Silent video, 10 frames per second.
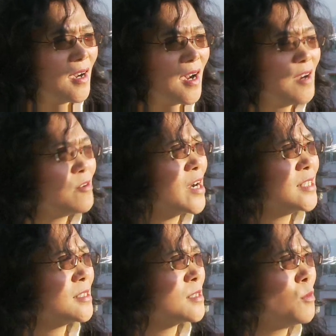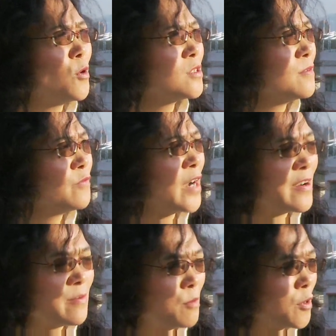high-rises,
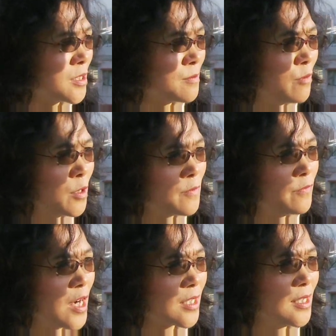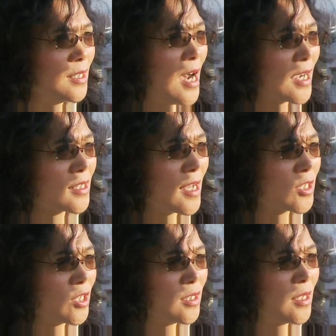very modern, funky architecture.